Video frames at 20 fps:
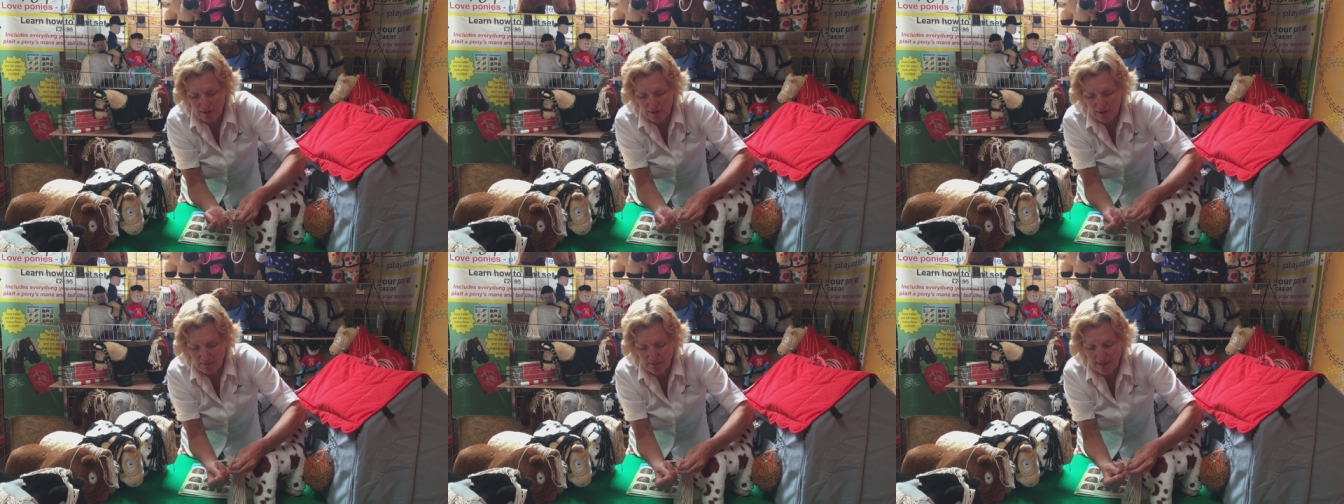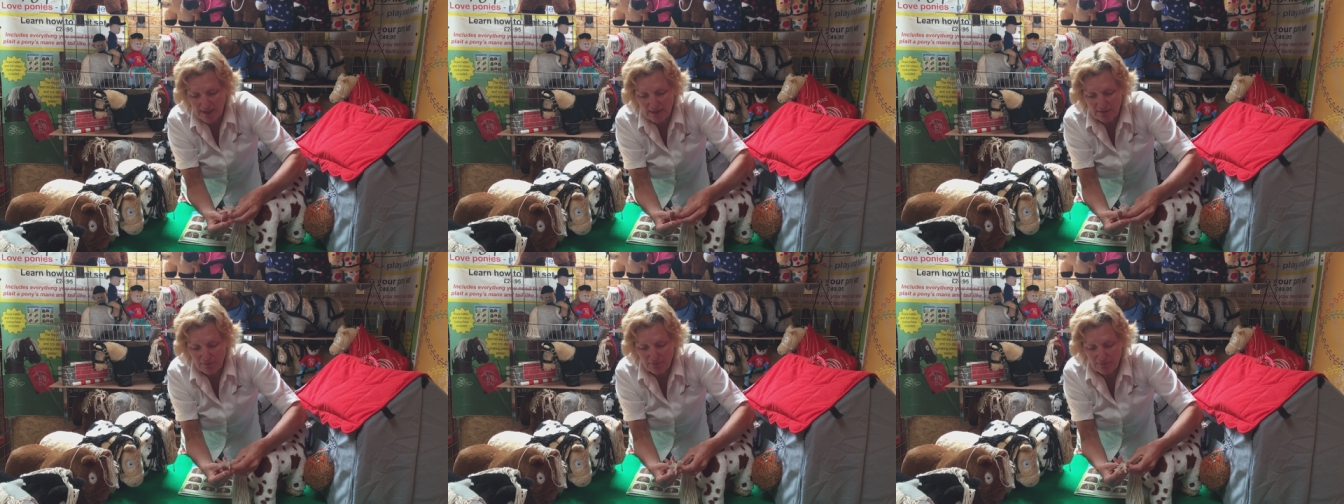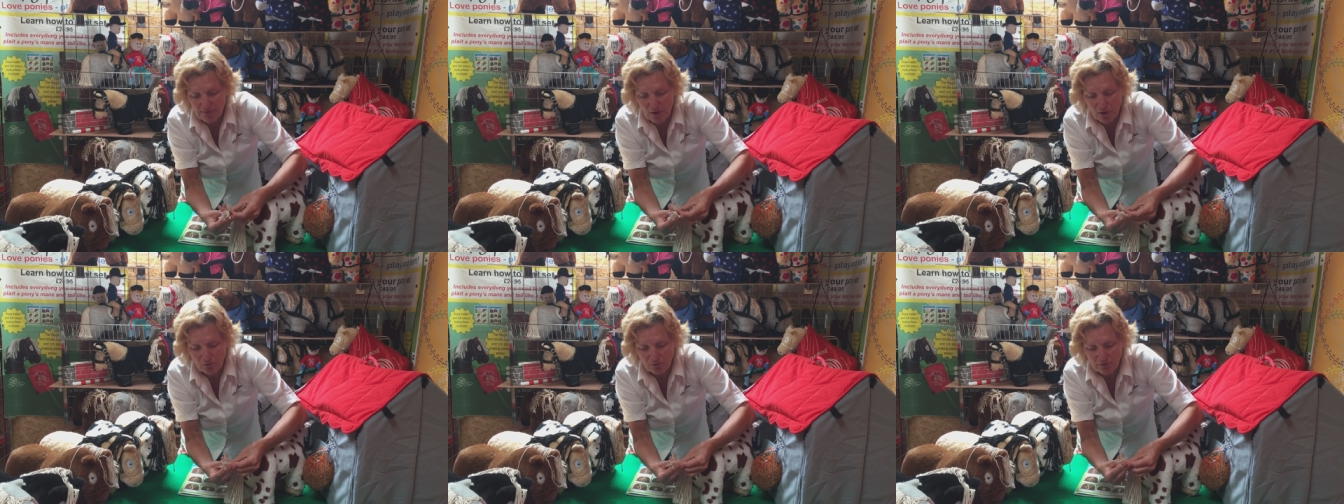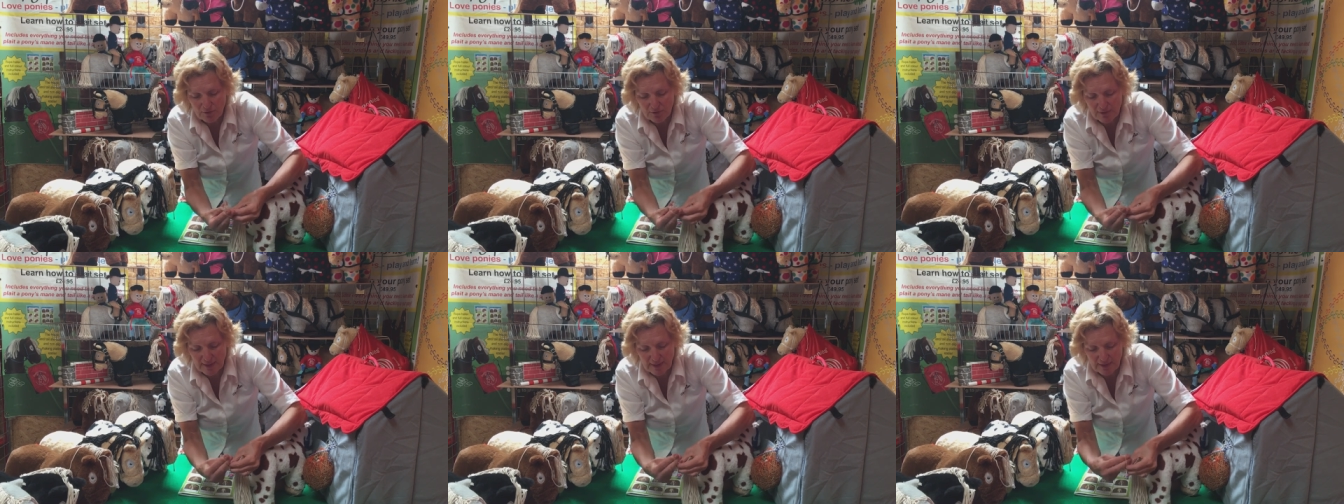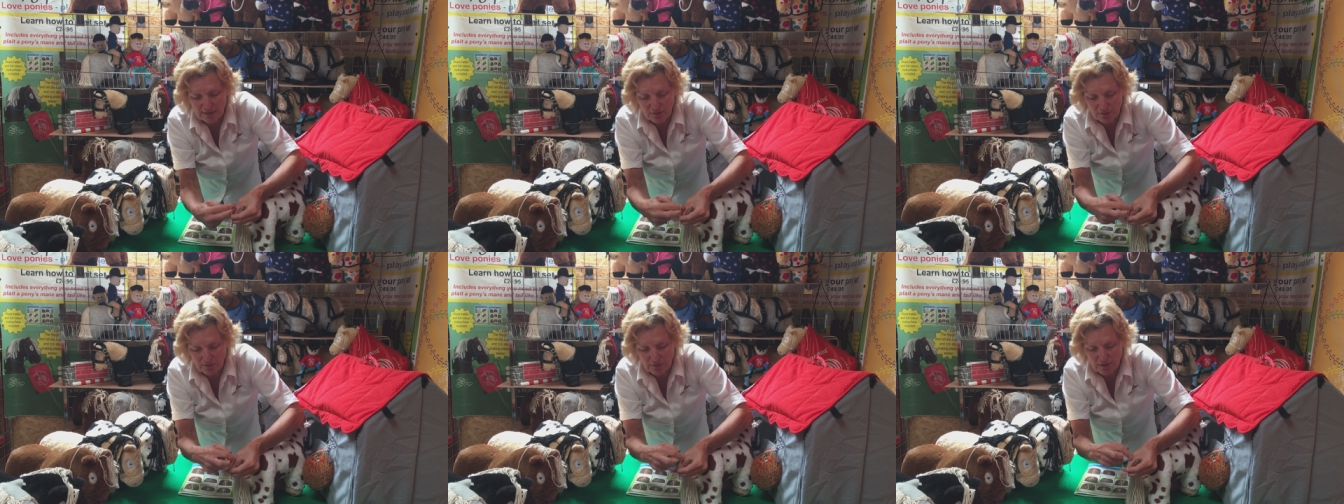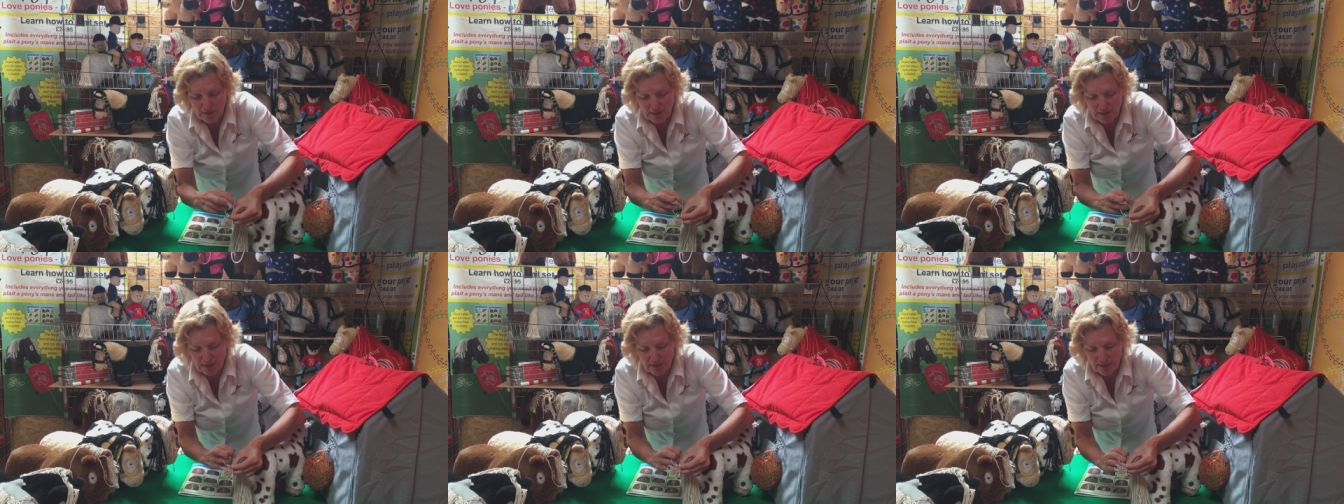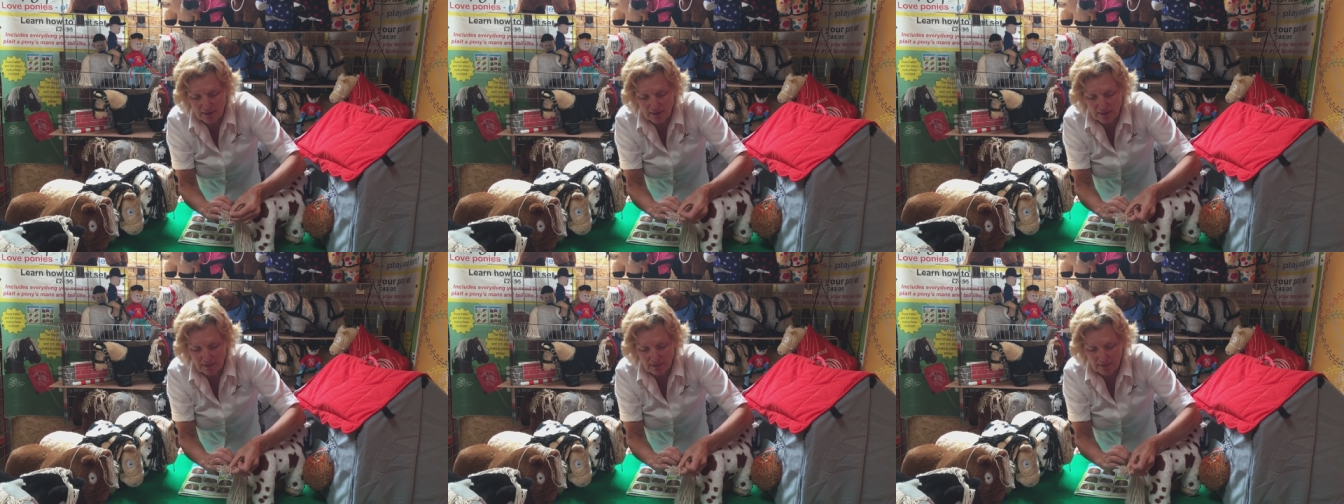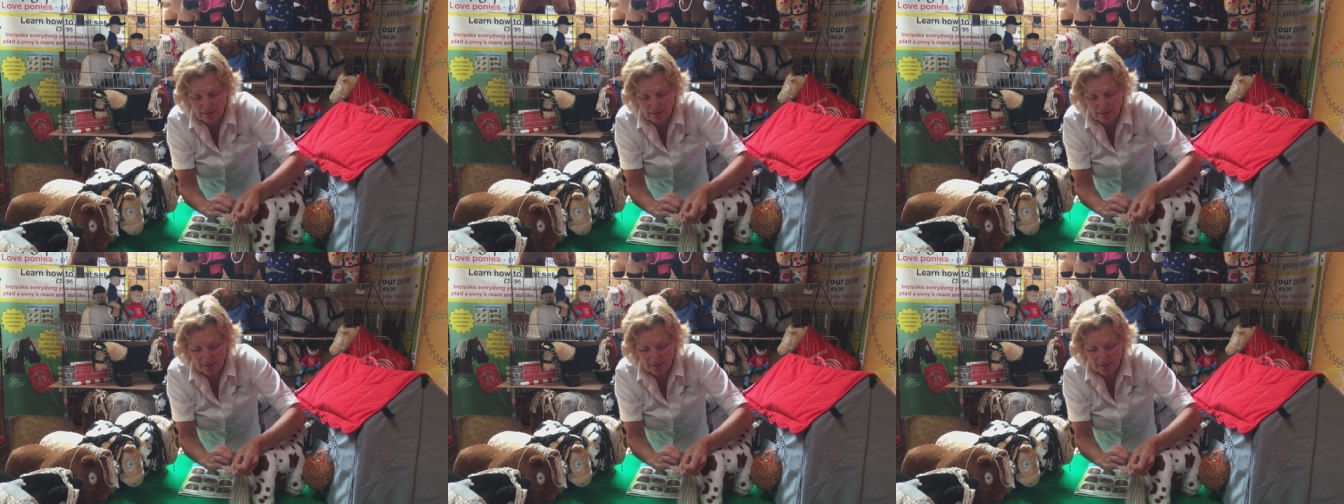you'd then fold this under